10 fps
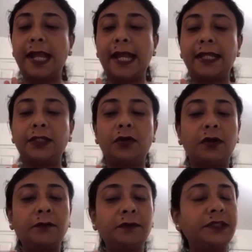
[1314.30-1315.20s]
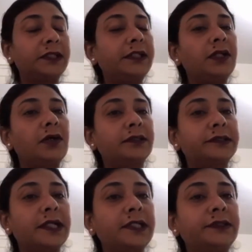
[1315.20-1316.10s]
And non-metallic
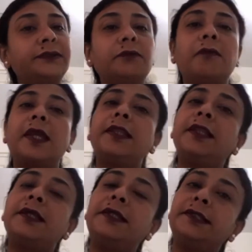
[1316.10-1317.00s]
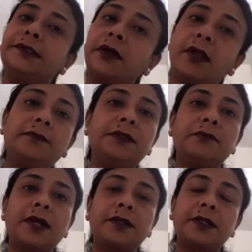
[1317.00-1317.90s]
oxides, when they dissolve
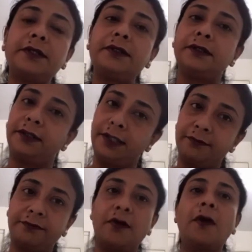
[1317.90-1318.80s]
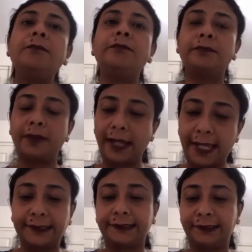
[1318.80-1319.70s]
in water, they form
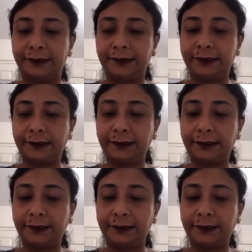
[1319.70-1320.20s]
acid.